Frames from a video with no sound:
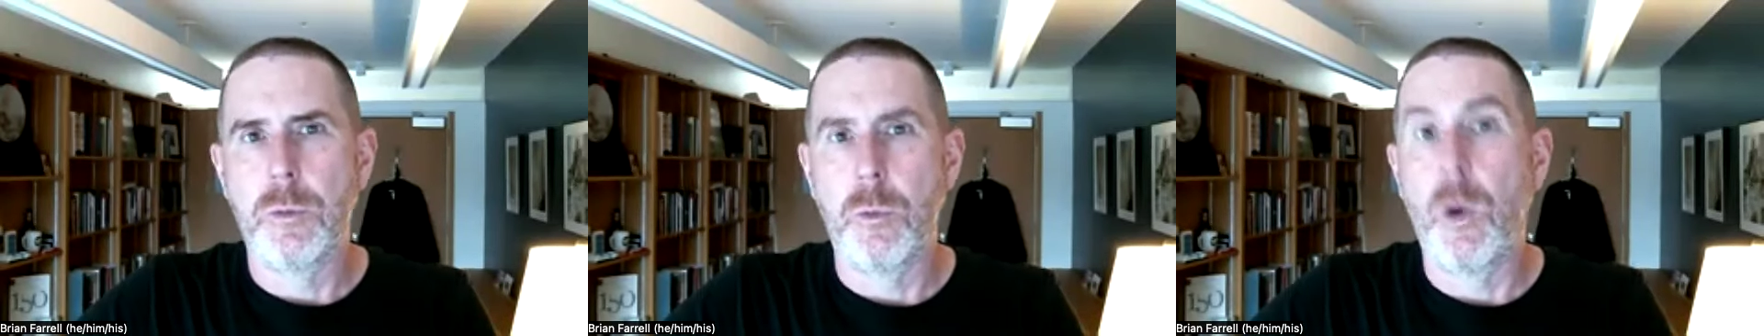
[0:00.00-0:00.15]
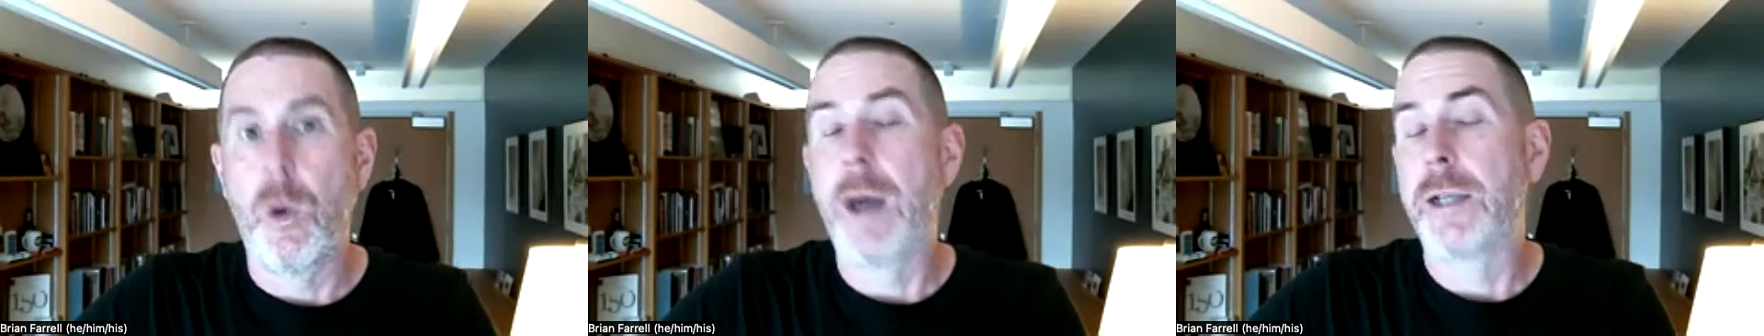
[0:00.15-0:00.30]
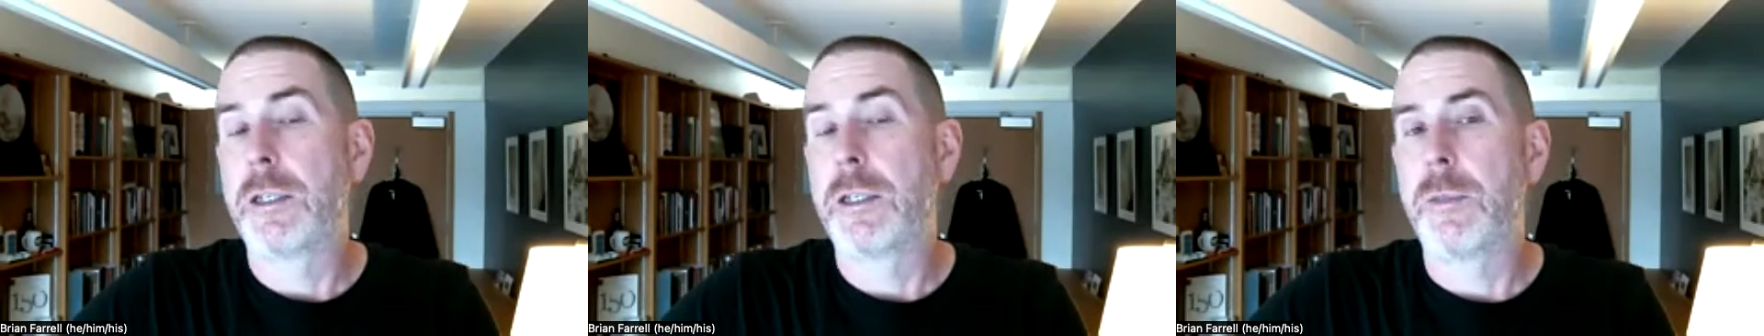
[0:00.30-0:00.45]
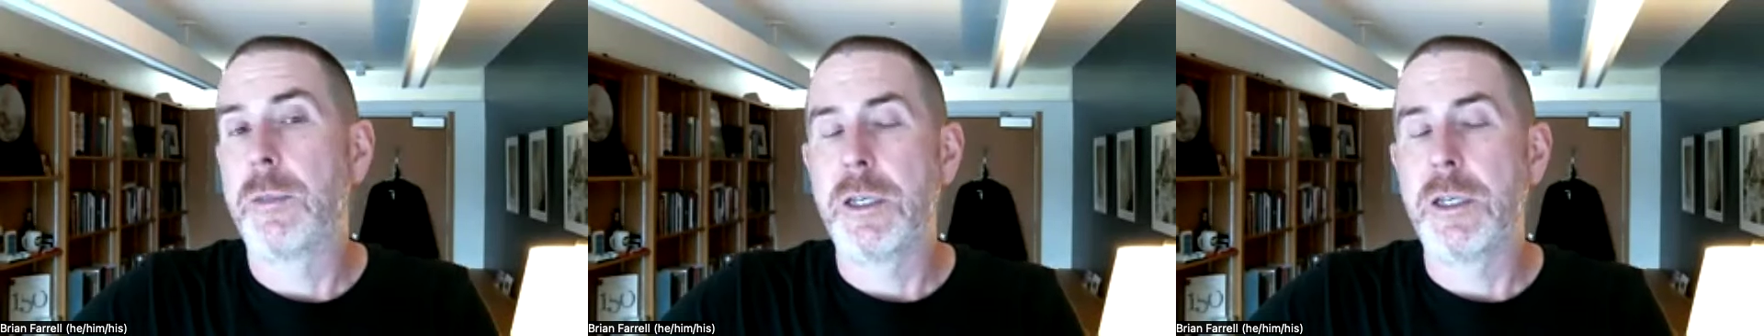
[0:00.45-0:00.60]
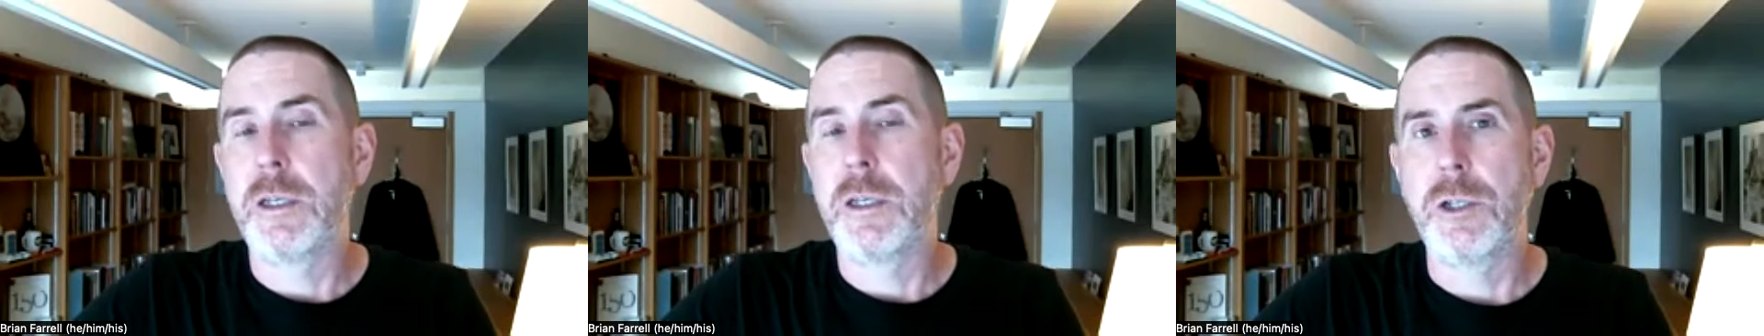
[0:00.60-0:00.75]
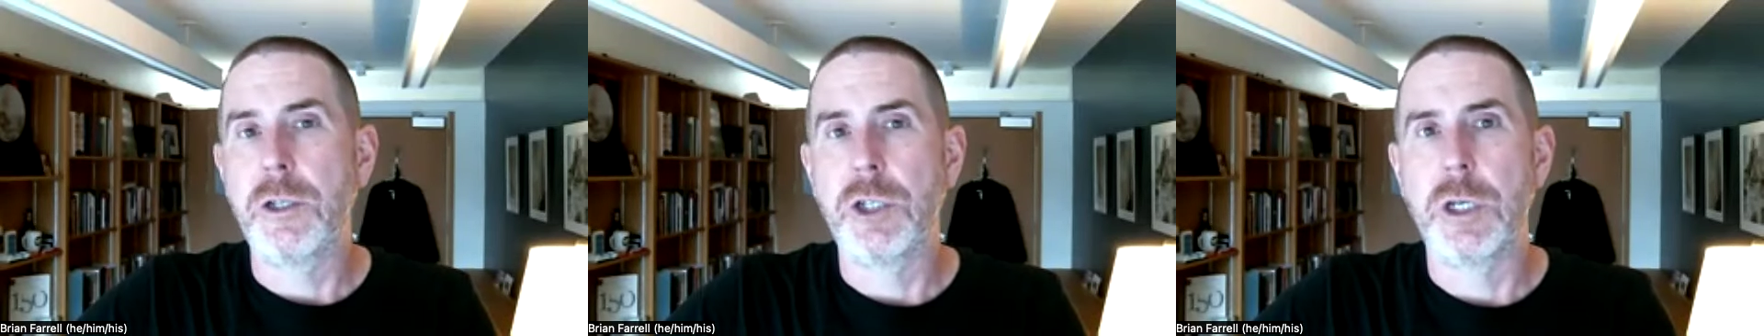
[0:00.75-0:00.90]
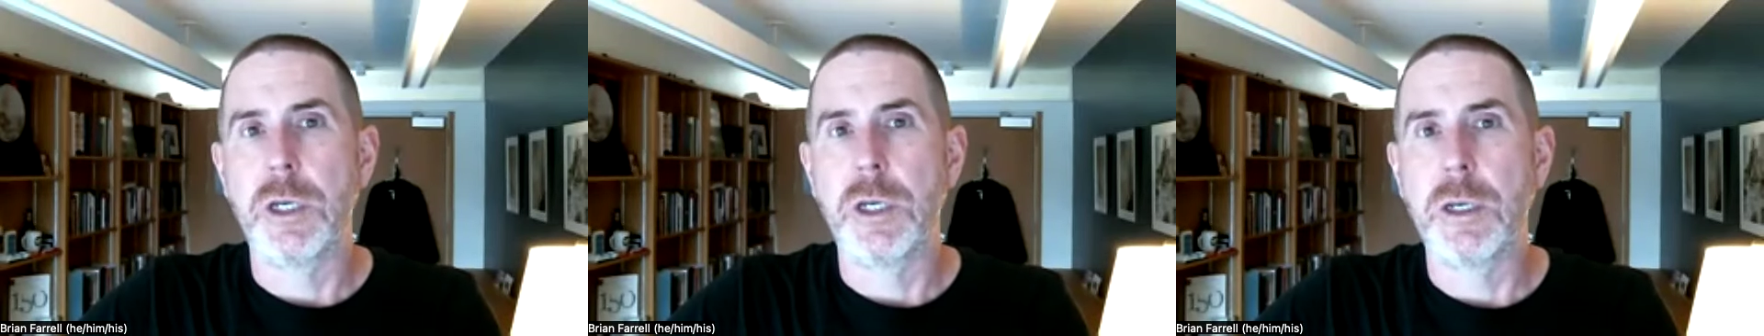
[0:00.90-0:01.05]
want to be
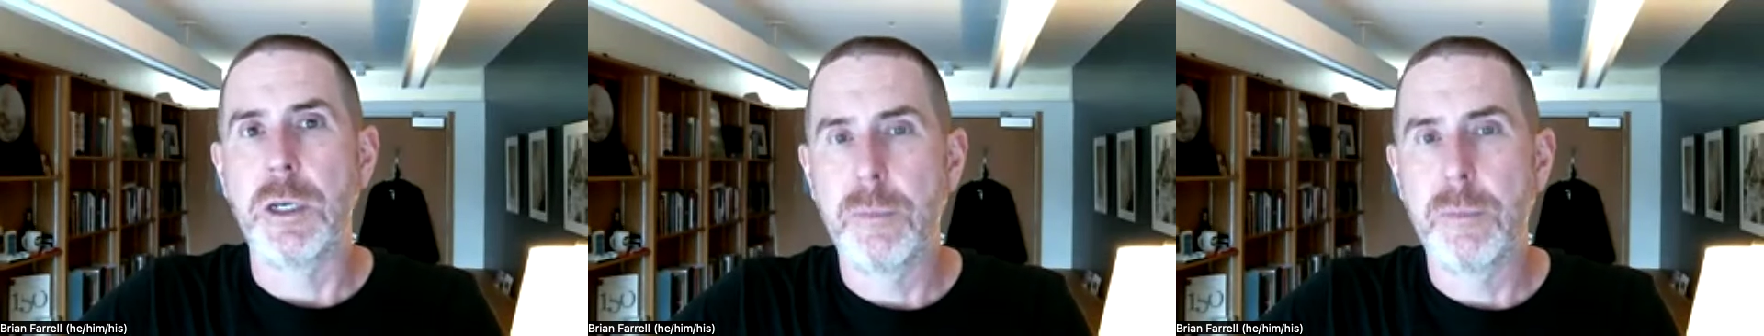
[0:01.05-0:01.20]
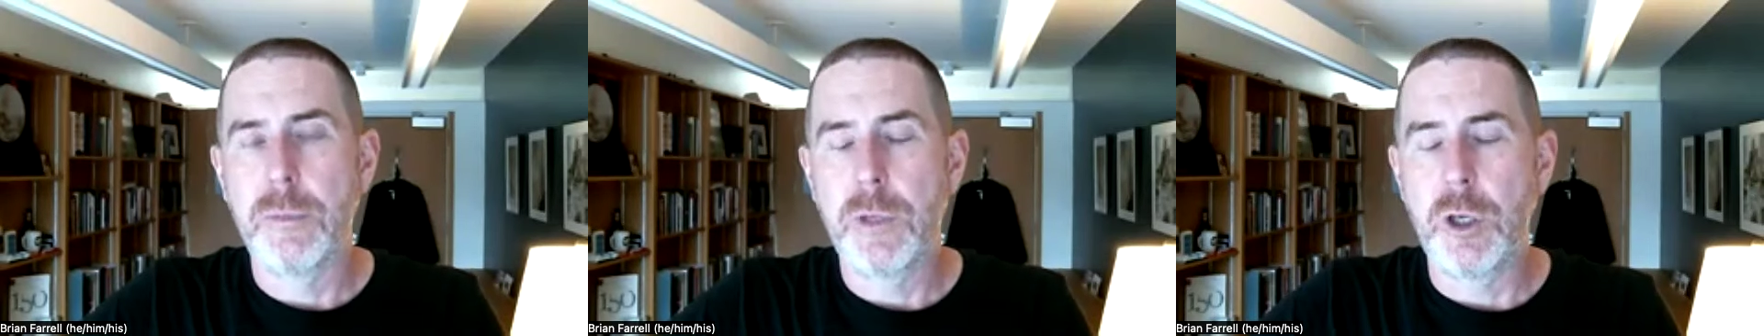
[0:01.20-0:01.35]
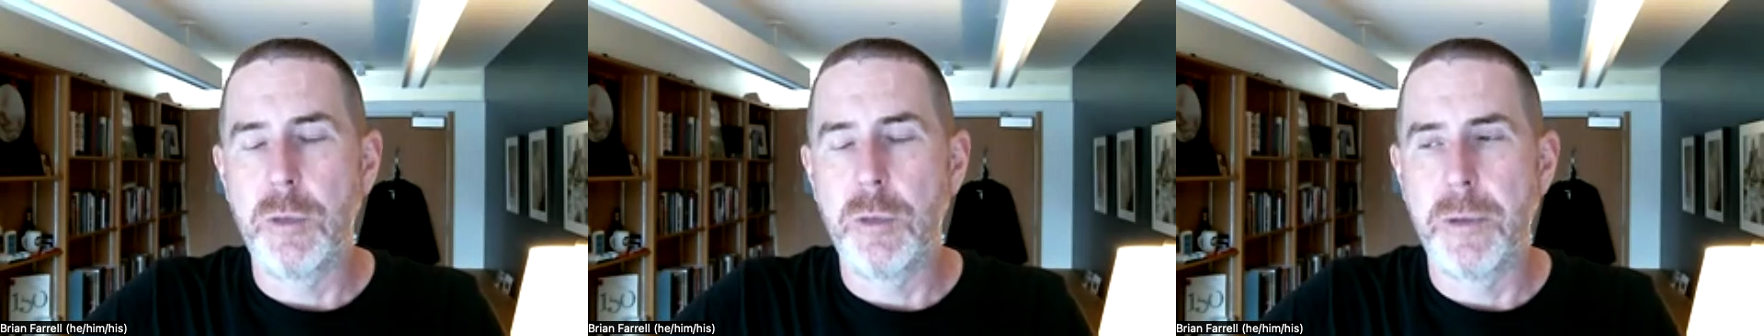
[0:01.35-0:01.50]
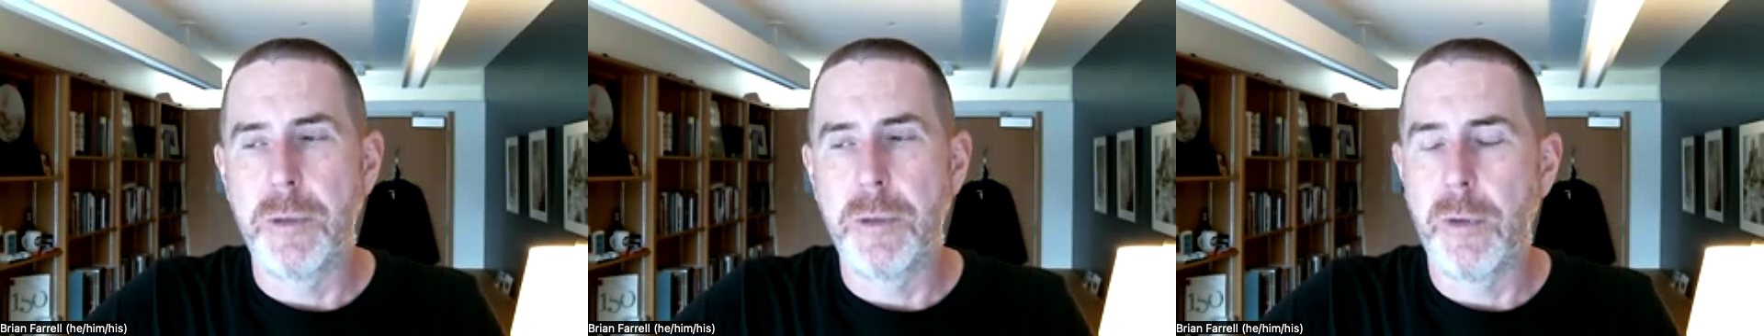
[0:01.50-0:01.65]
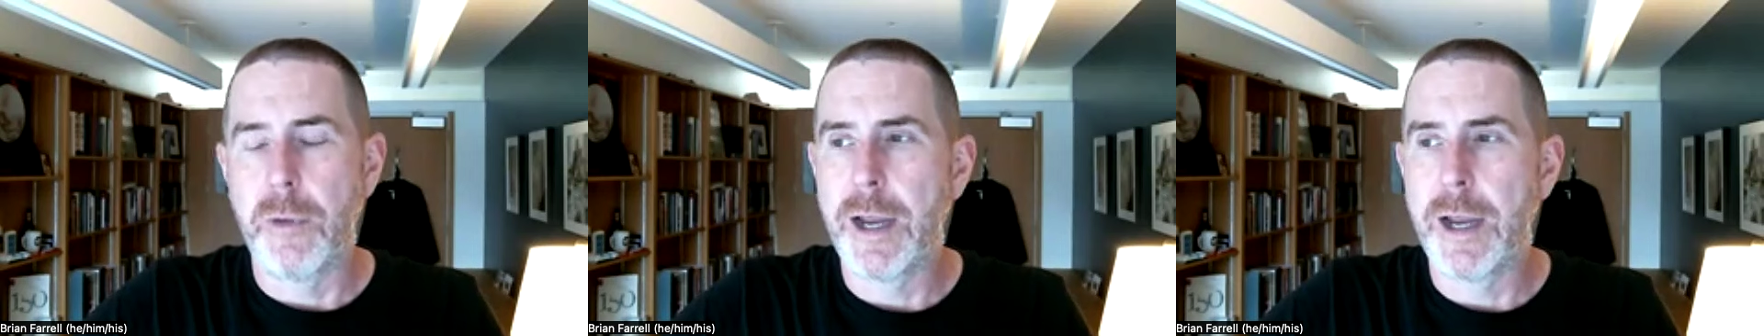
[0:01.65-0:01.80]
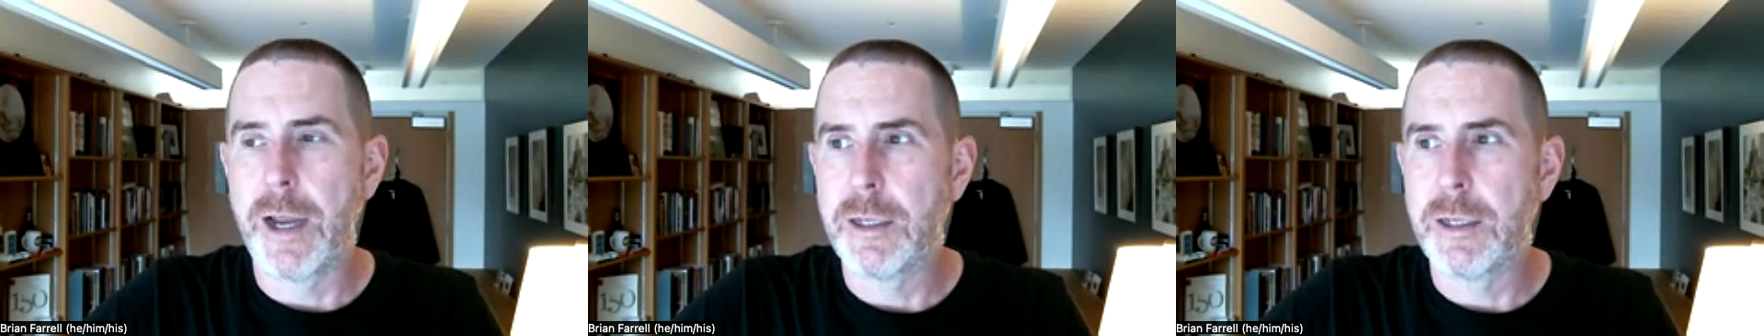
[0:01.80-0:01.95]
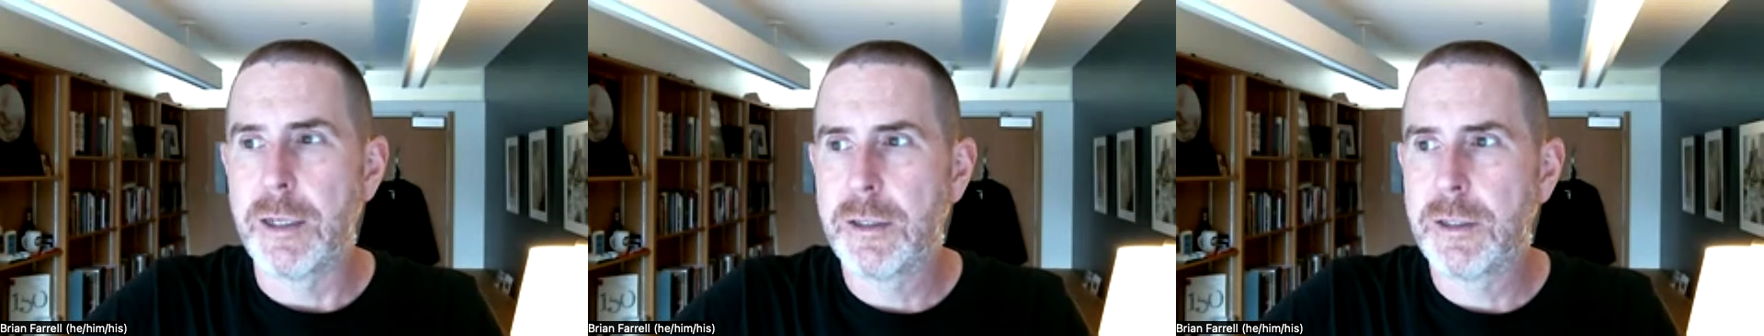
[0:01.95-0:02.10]
teaching human
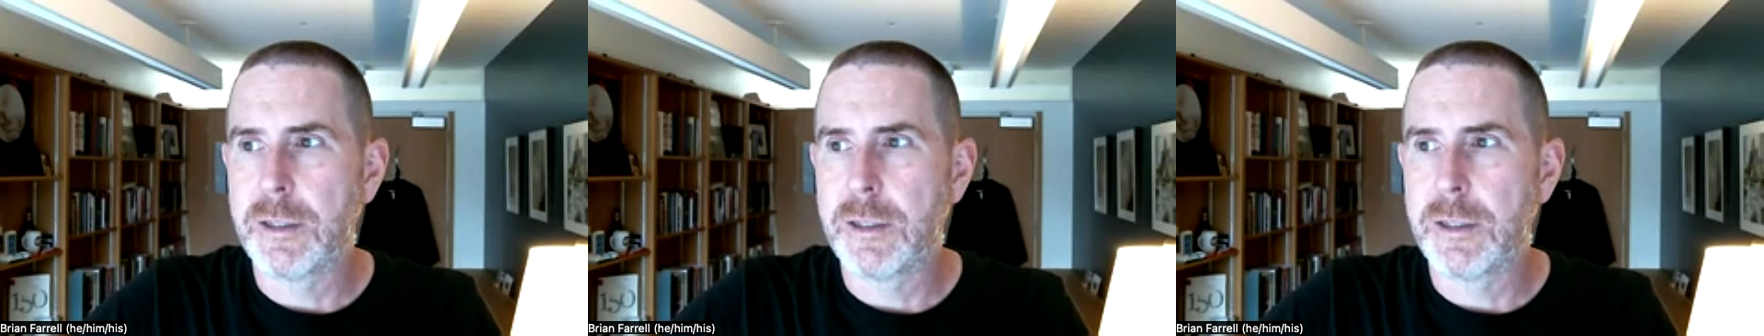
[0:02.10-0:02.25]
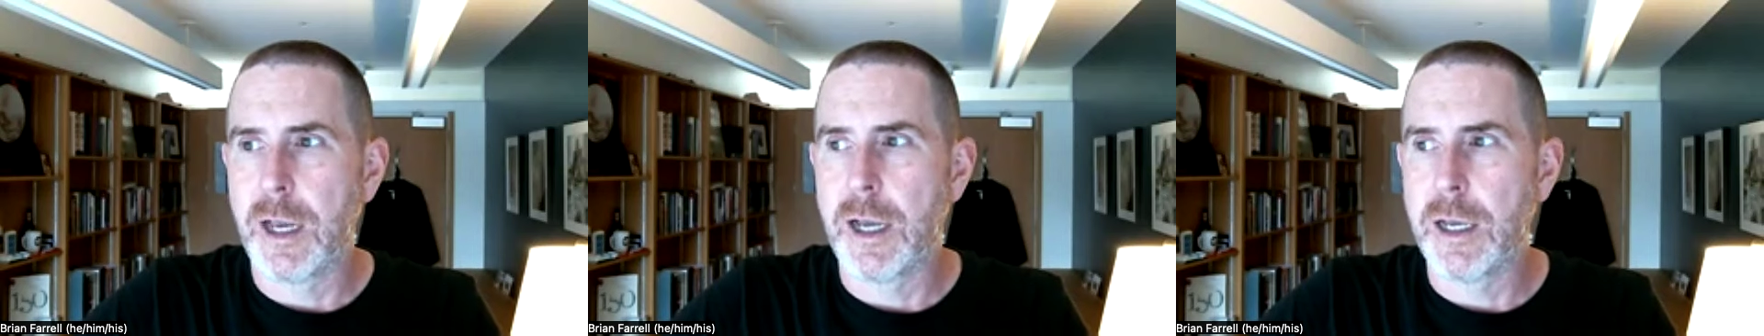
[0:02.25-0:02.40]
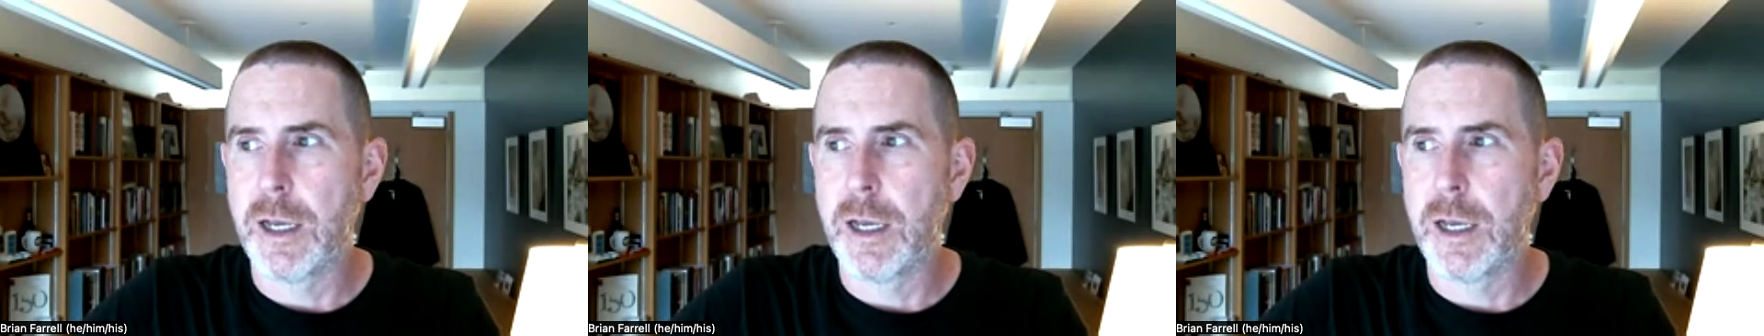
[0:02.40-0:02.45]
rights,